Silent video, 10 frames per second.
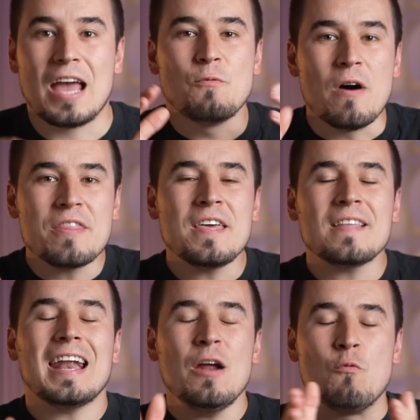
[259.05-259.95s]
And one thing
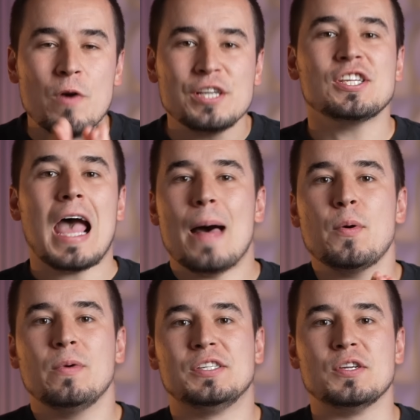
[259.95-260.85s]
that I wished
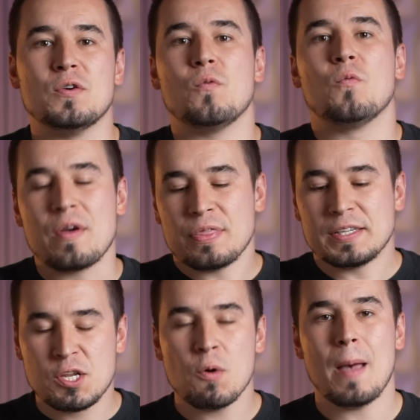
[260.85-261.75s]
Apple would do with
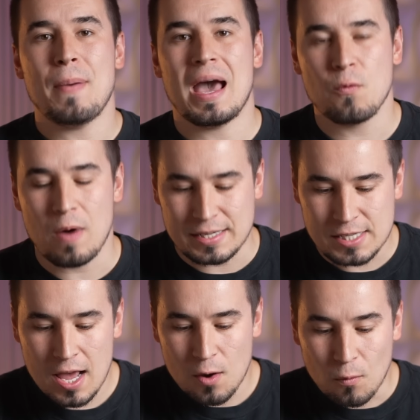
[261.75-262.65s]
this new iPadOS
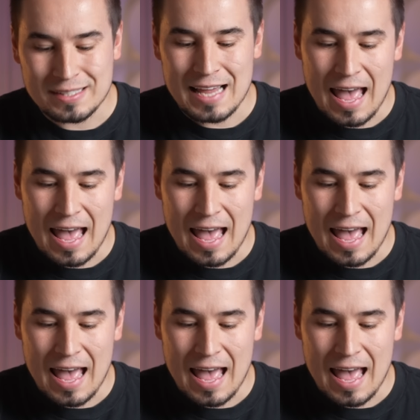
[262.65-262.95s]
was